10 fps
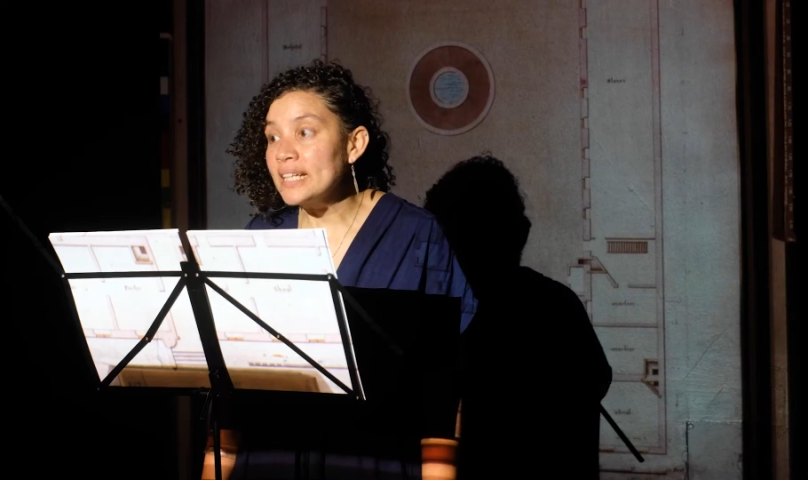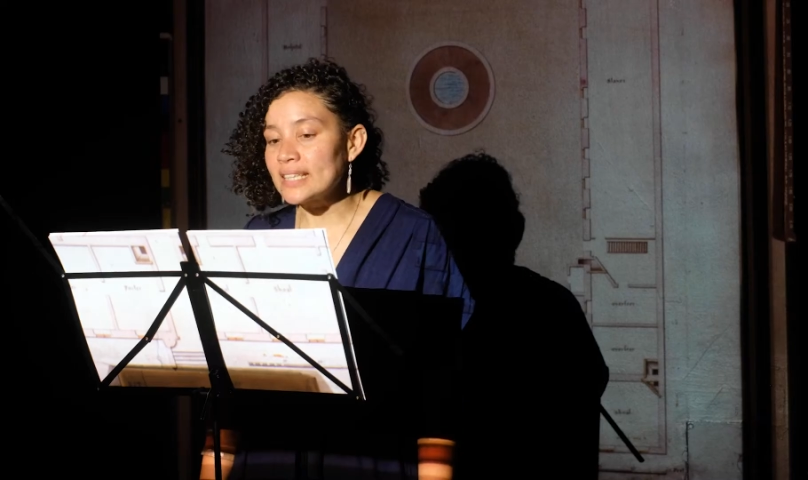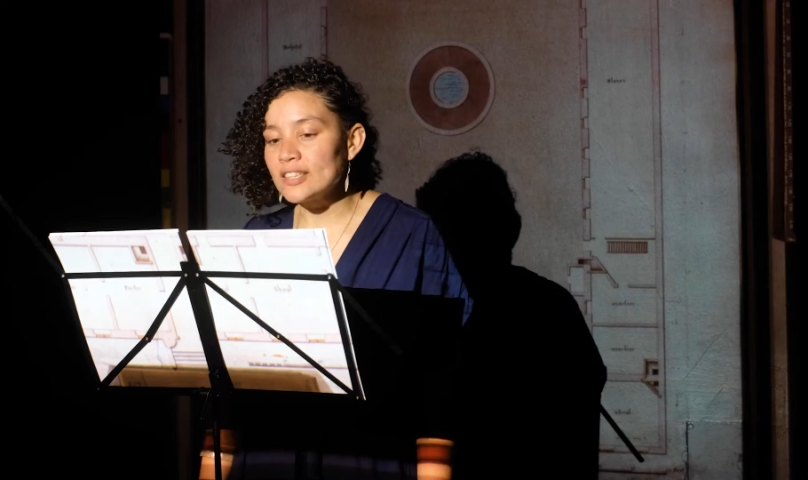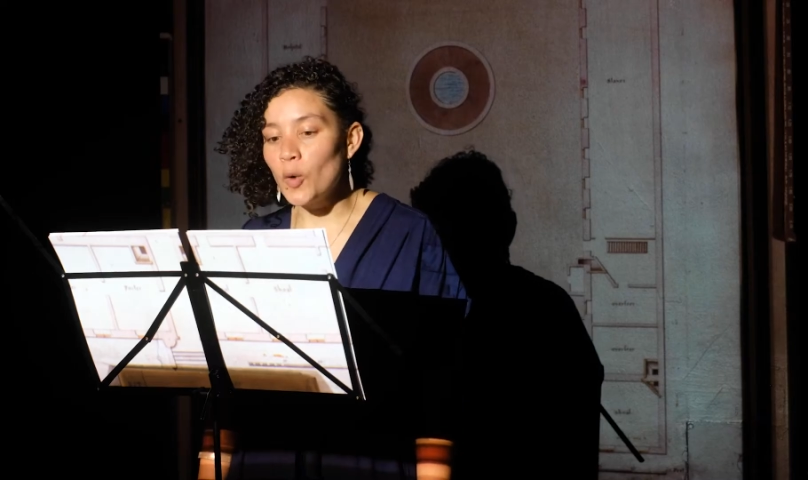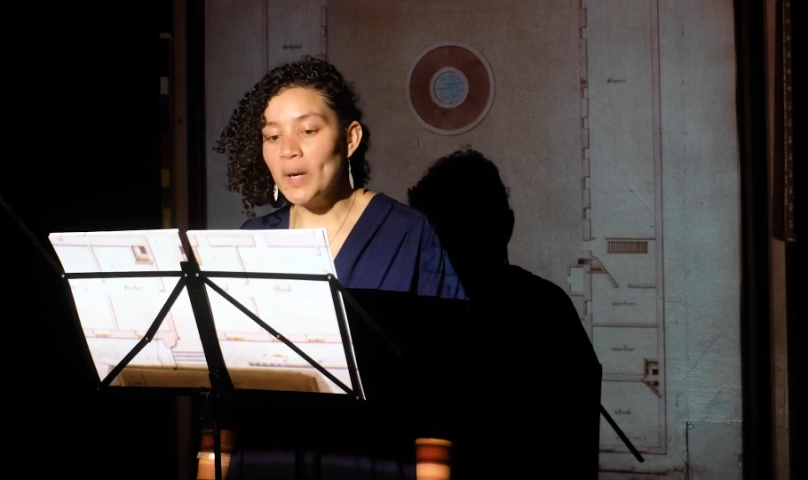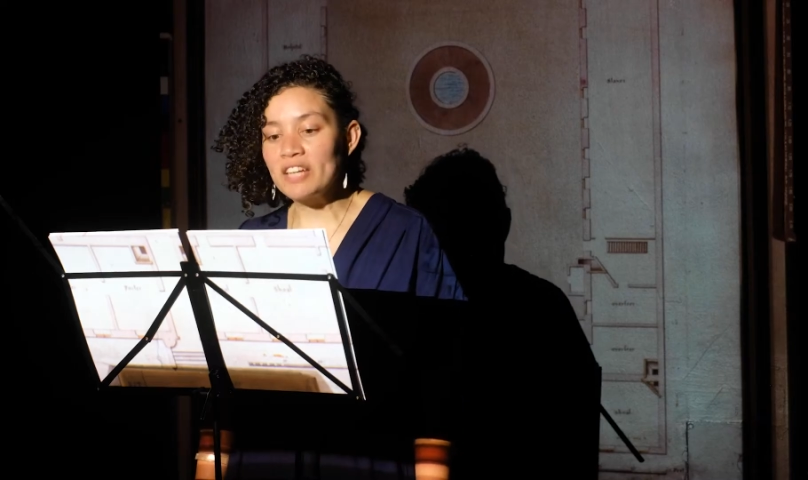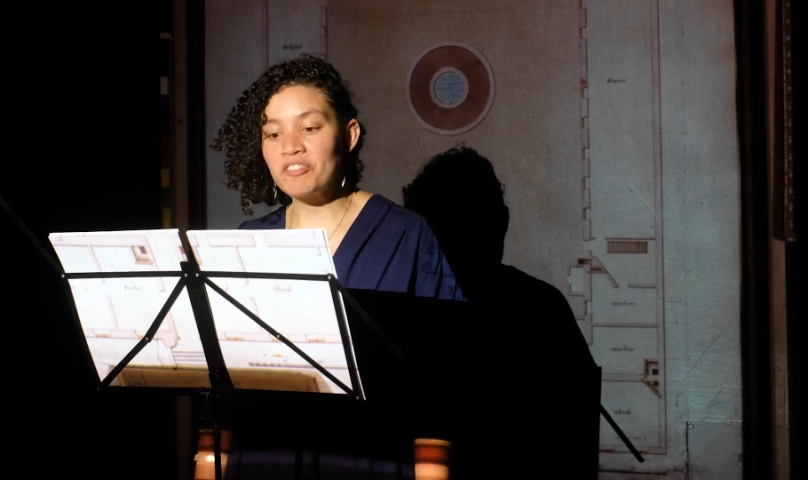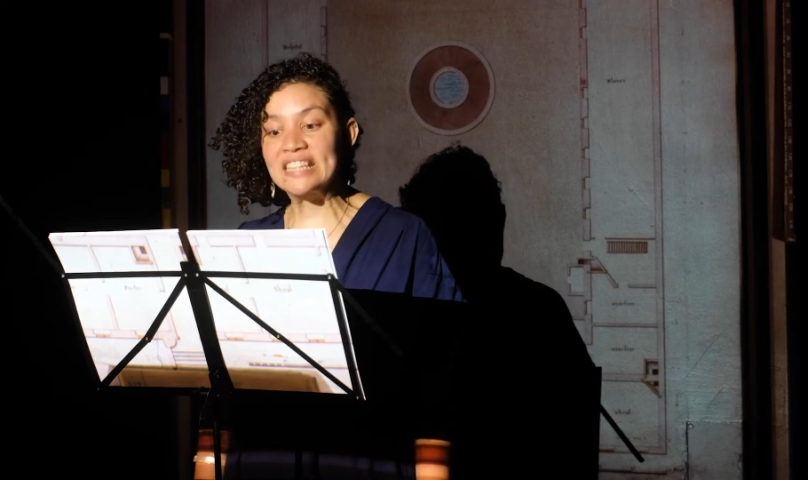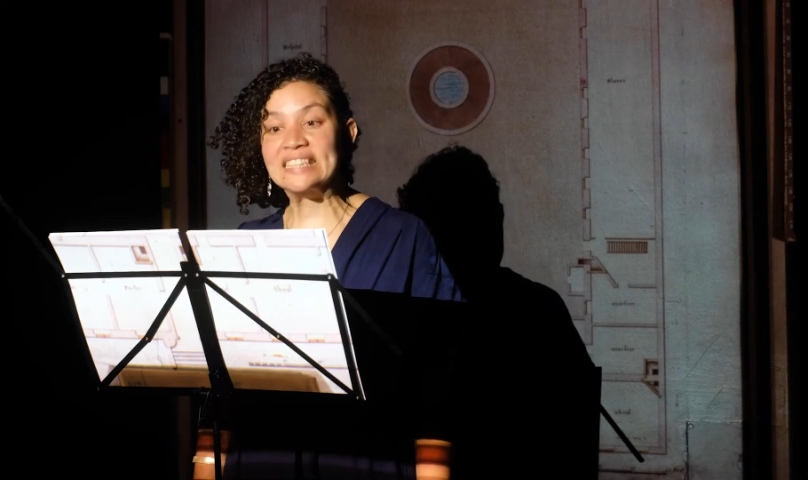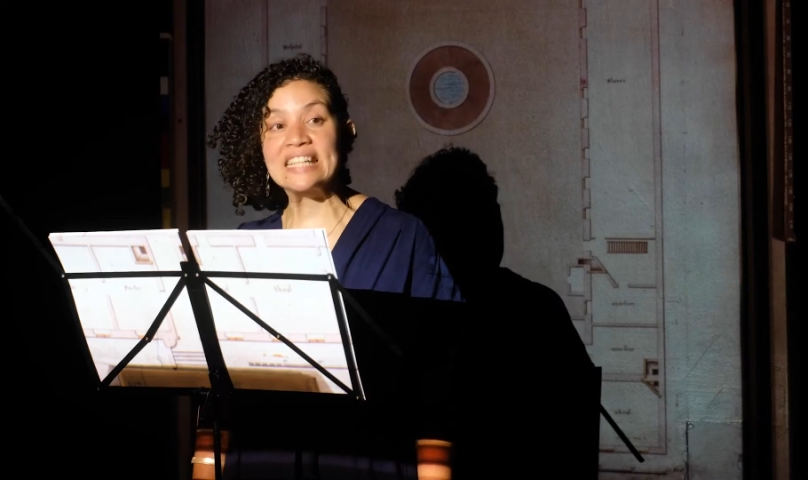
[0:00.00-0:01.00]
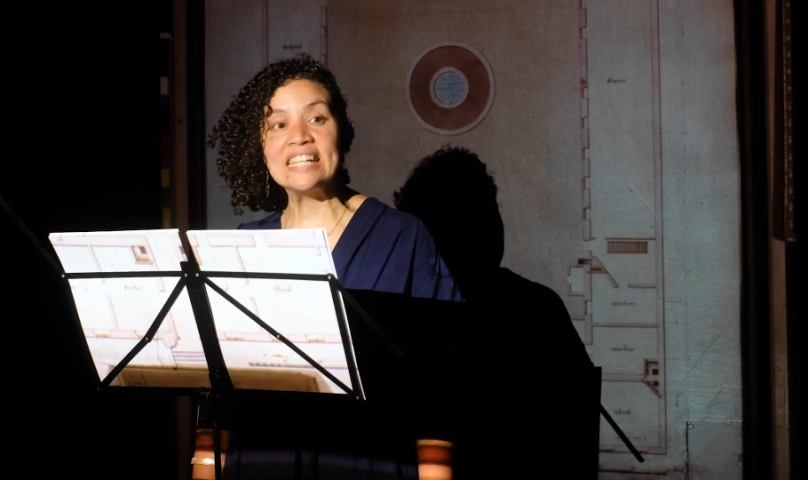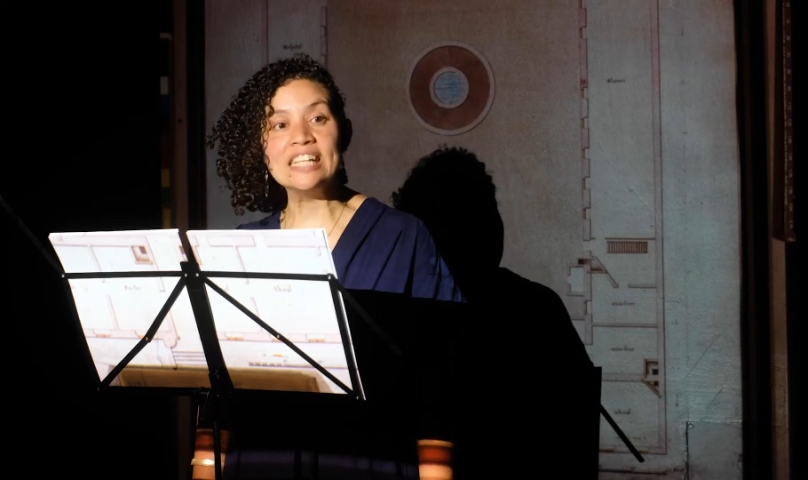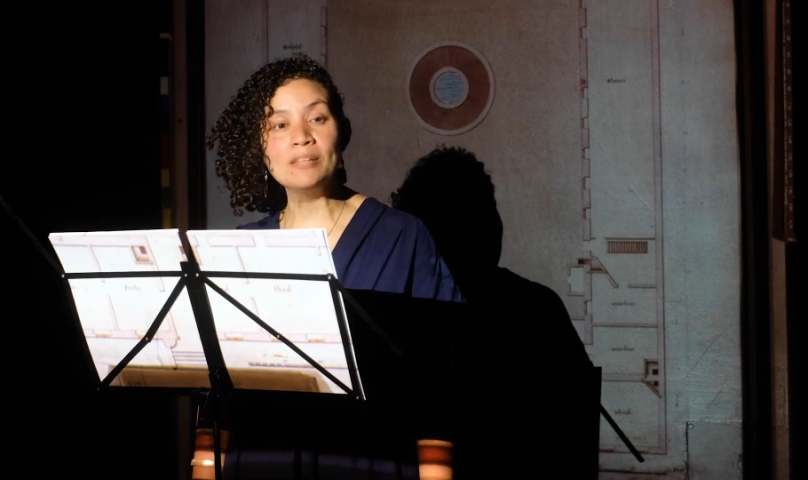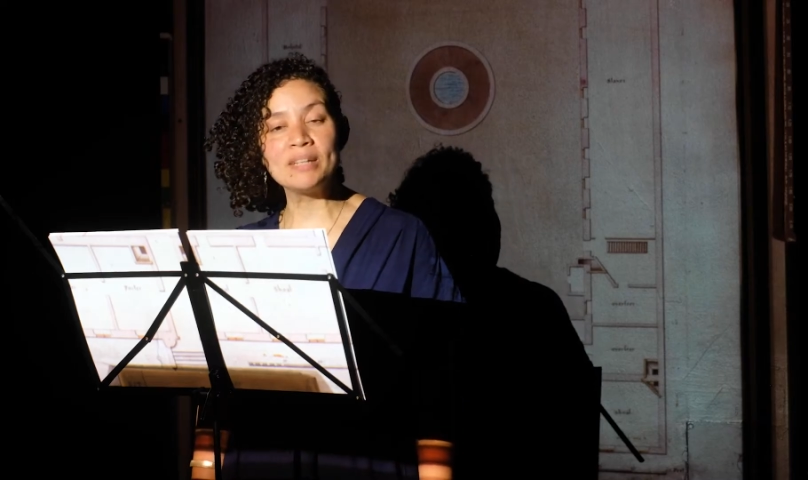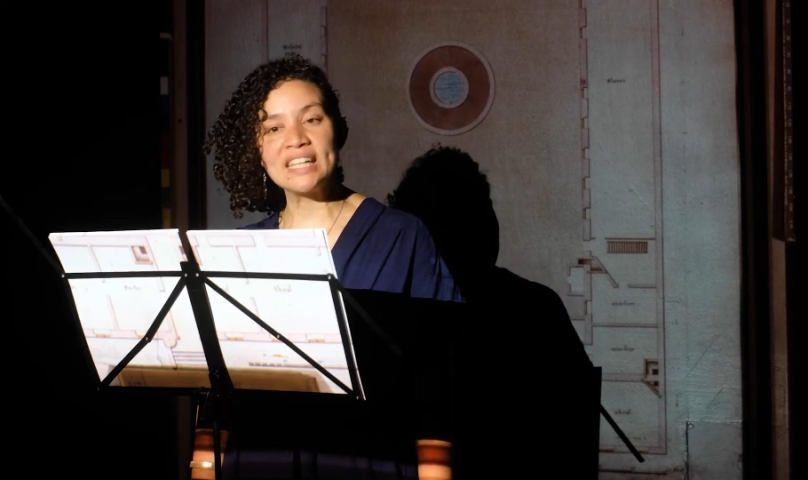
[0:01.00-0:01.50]
Krotoa, if I
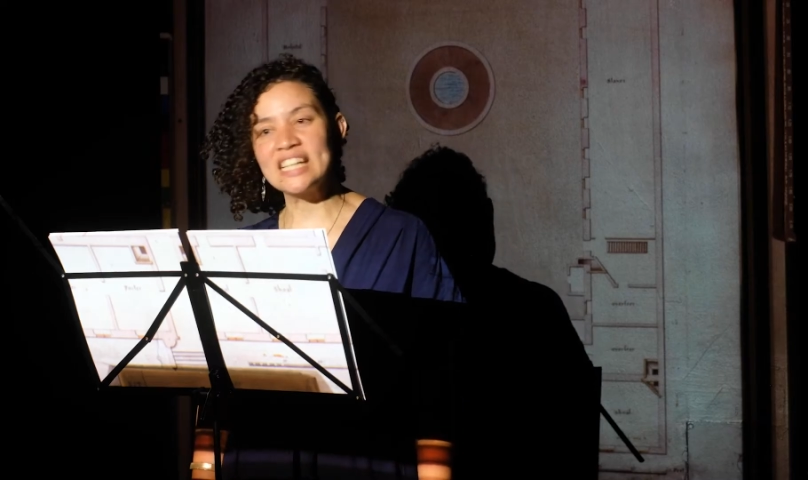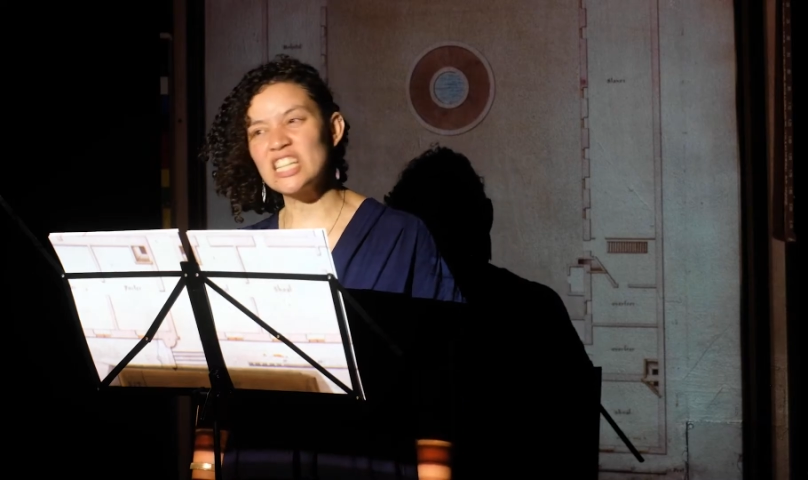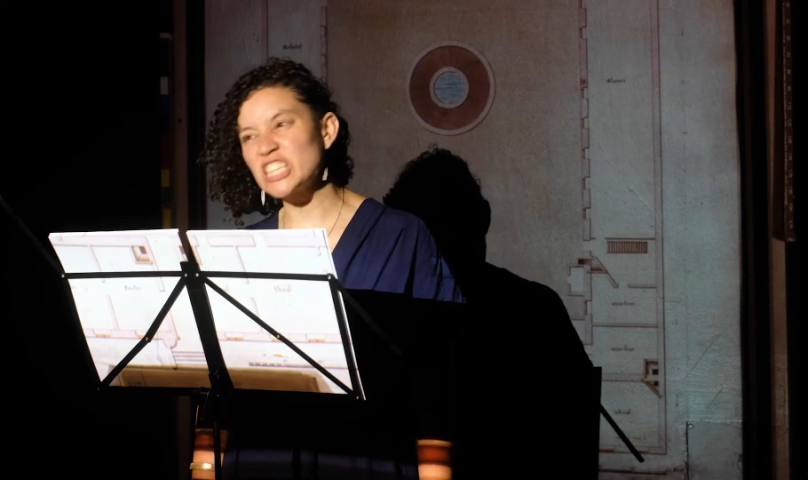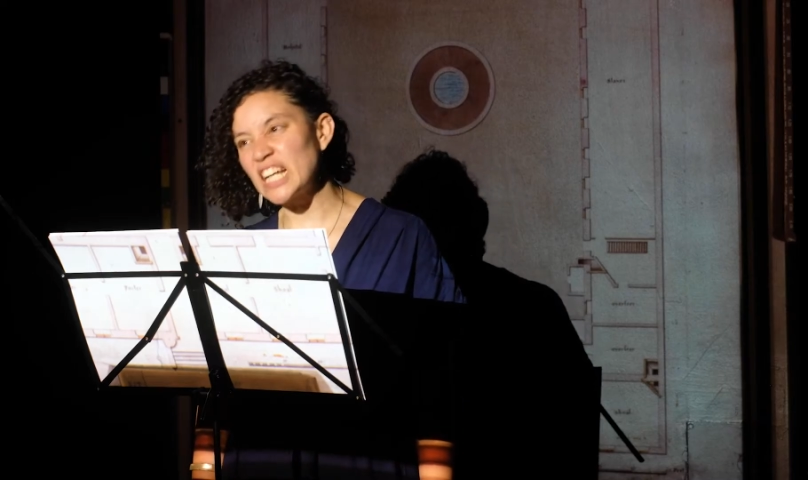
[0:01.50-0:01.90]
dream in English,